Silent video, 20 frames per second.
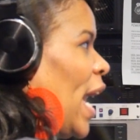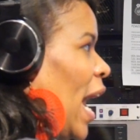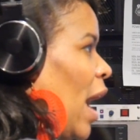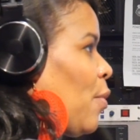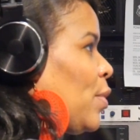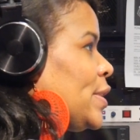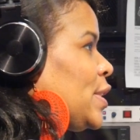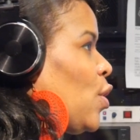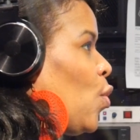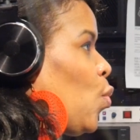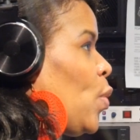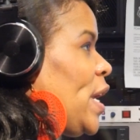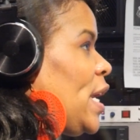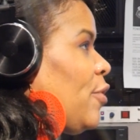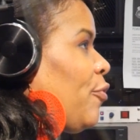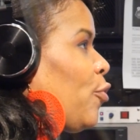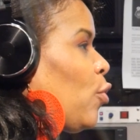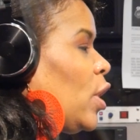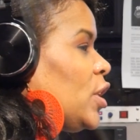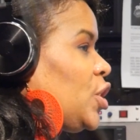hours a
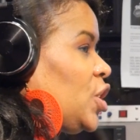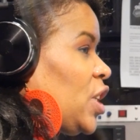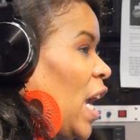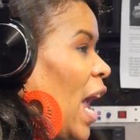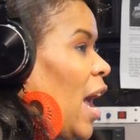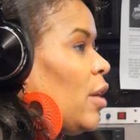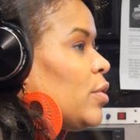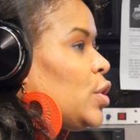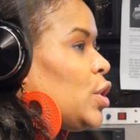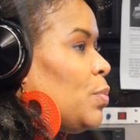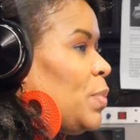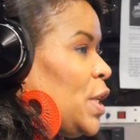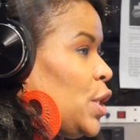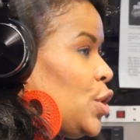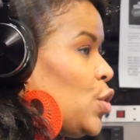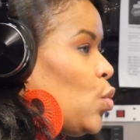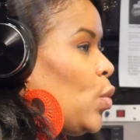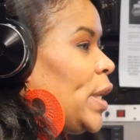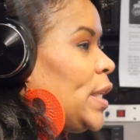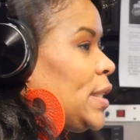week for a child to be
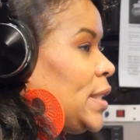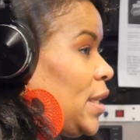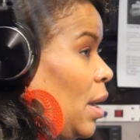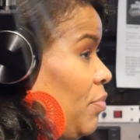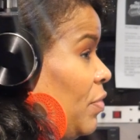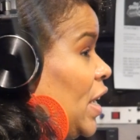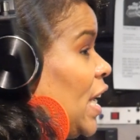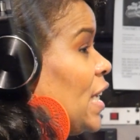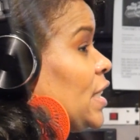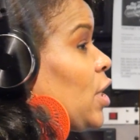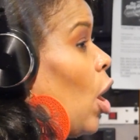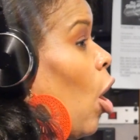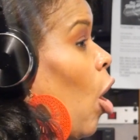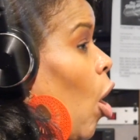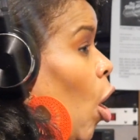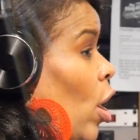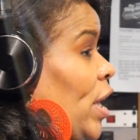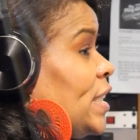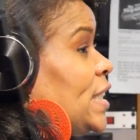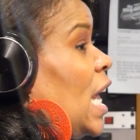doing something is
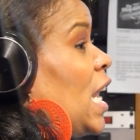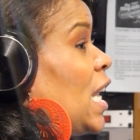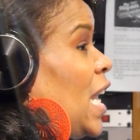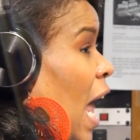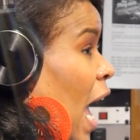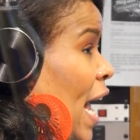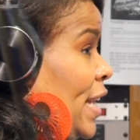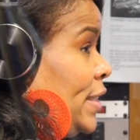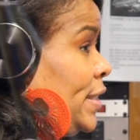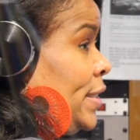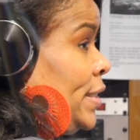a lot.